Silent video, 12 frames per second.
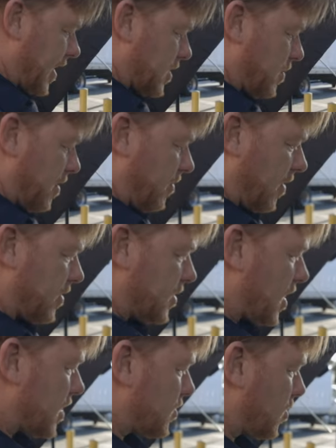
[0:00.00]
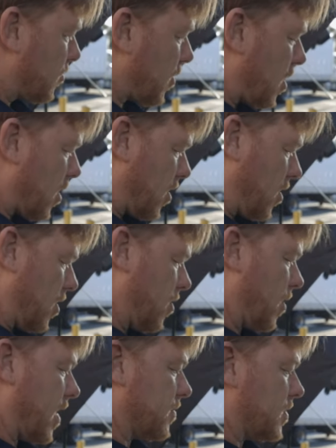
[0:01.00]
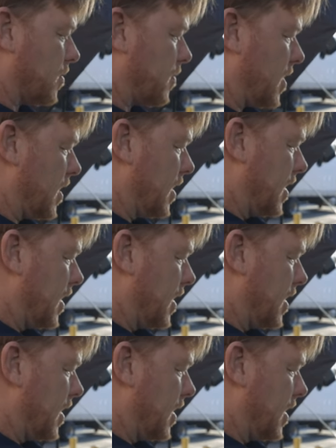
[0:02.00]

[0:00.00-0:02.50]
that's my favorite shot so far. We have some